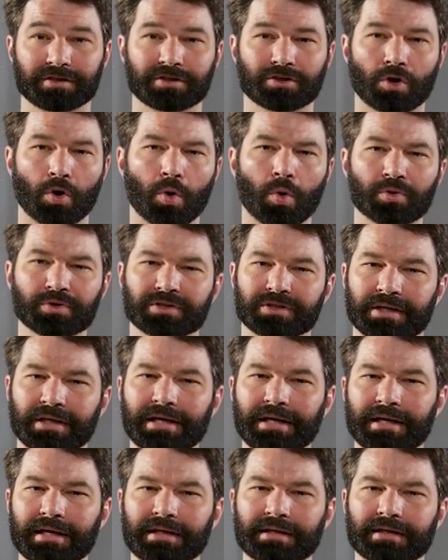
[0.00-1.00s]
this whole
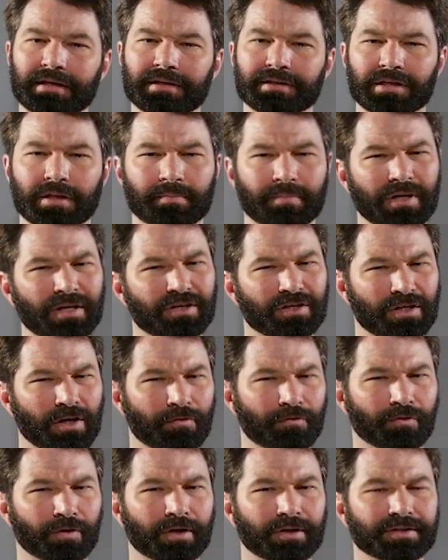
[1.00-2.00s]
scene is a bit
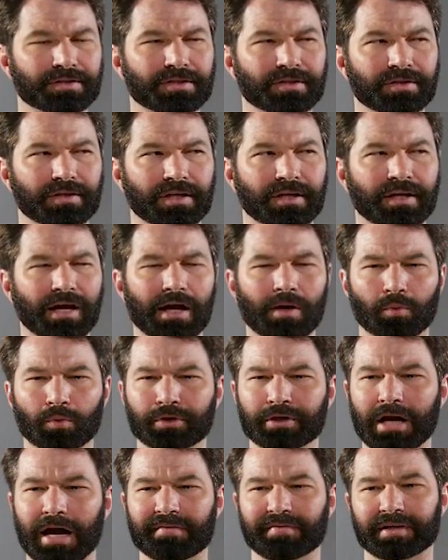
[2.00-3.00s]
different than I
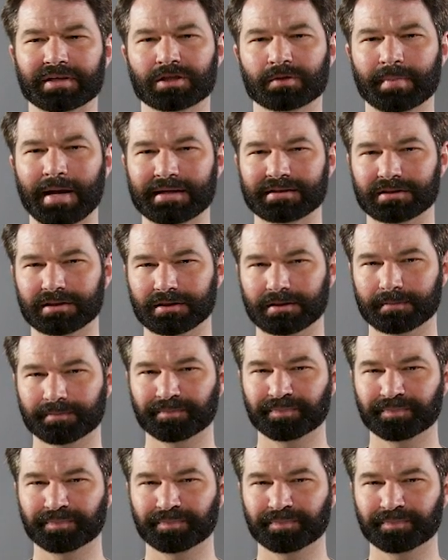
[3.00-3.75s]
would have expected.